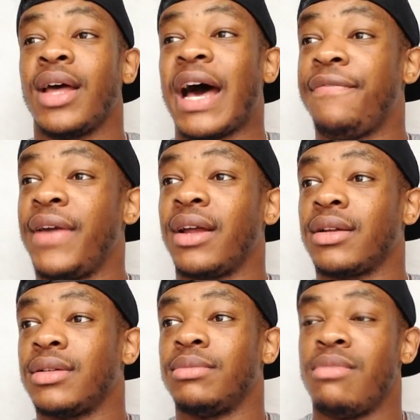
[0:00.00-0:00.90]
I think
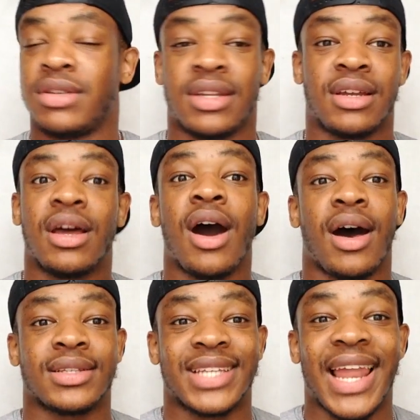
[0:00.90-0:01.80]
most of the
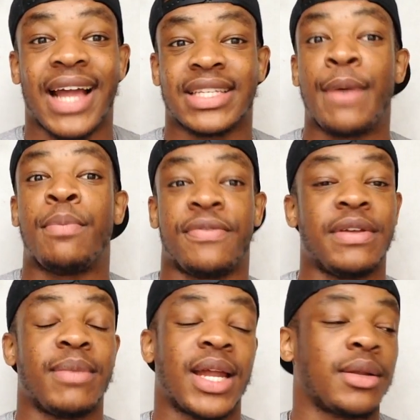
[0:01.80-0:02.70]
cast lacked
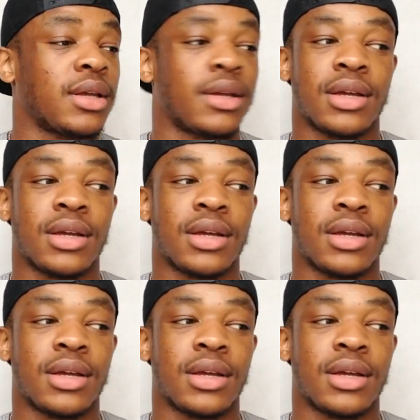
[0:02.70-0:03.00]
empathy, man.